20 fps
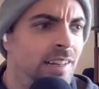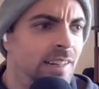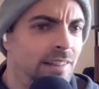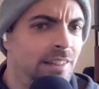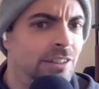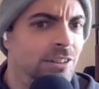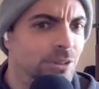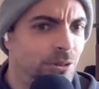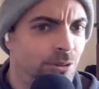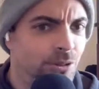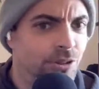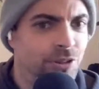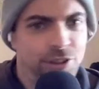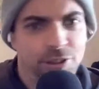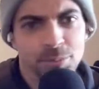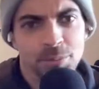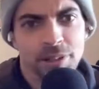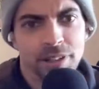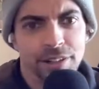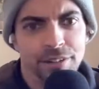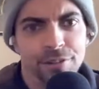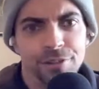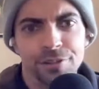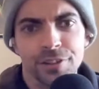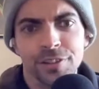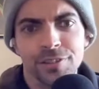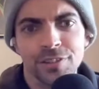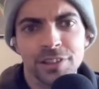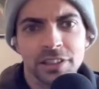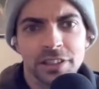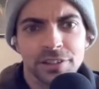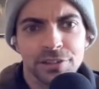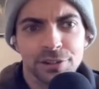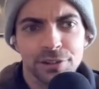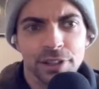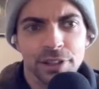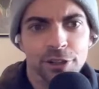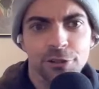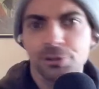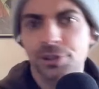And so there's going to be like 50
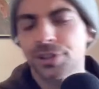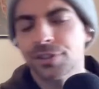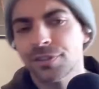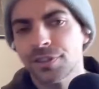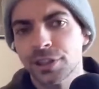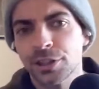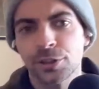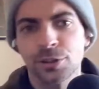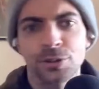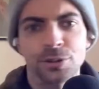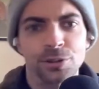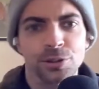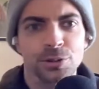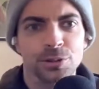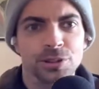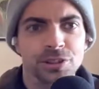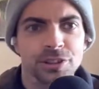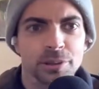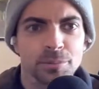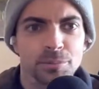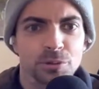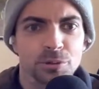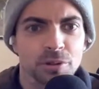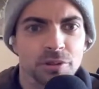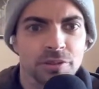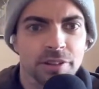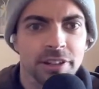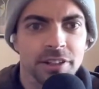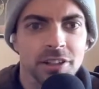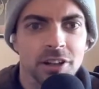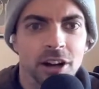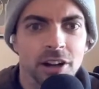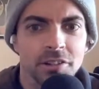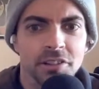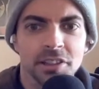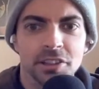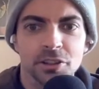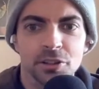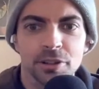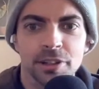different like reviews or some sort of like
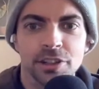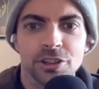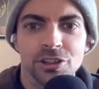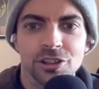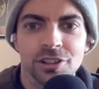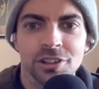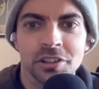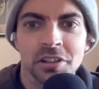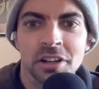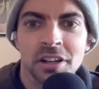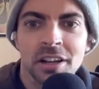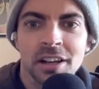content creation